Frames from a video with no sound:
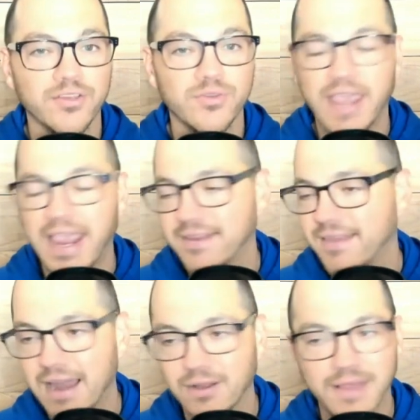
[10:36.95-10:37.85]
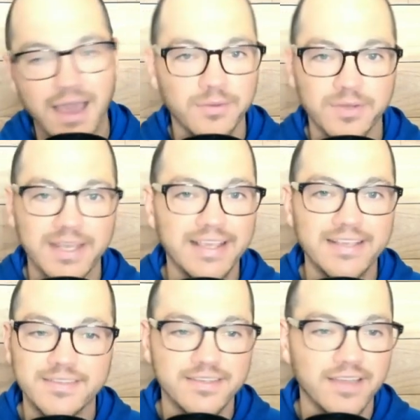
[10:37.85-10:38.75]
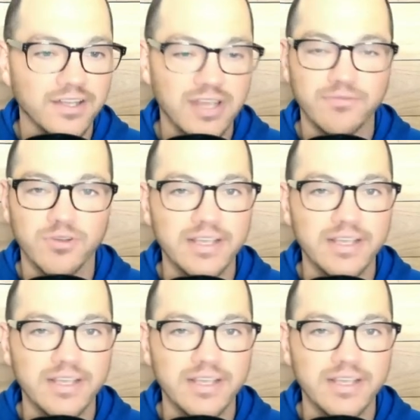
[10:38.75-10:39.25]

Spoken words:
You cannot allow him to get easy touch after